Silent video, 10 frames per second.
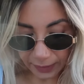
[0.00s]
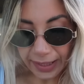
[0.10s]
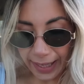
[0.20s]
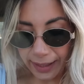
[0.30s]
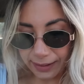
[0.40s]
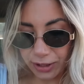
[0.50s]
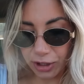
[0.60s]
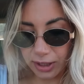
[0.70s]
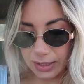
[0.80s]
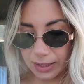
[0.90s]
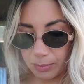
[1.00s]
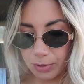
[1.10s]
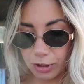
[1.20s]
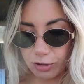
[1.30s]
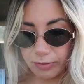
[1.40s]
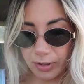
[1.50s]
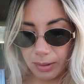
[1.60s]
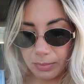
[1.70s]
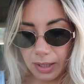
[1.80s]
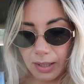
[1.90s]
yeah, literally it's like a picture
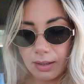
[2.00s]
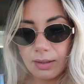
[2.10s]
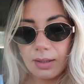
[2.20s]
frame, yeah.